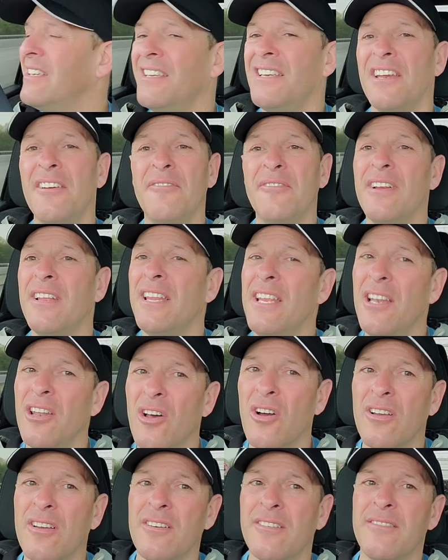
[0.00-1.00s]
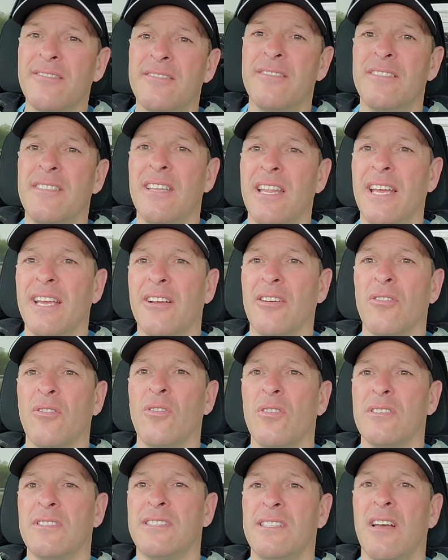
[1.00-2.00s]
Didn't really look like her
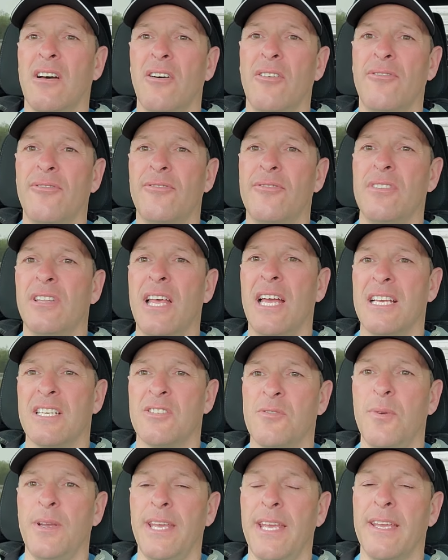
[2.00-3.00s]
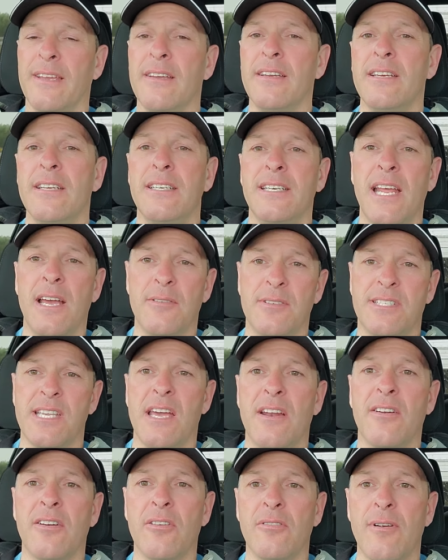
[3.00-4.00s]
old self last week. Now, is
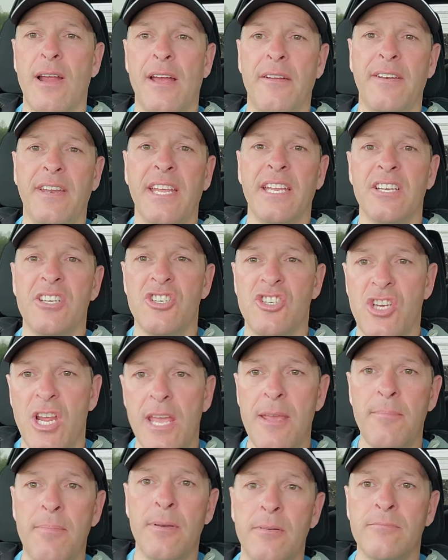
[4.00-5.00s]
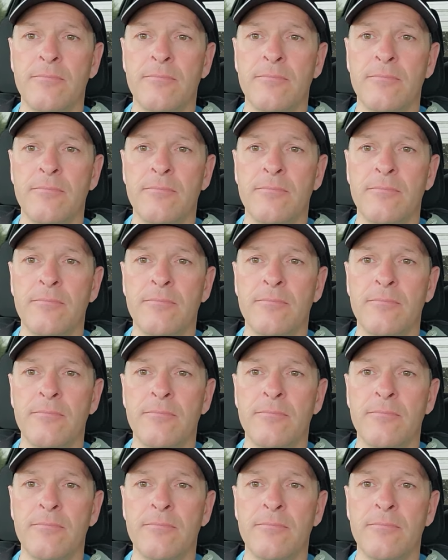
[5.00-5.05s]
that her rounding into shape?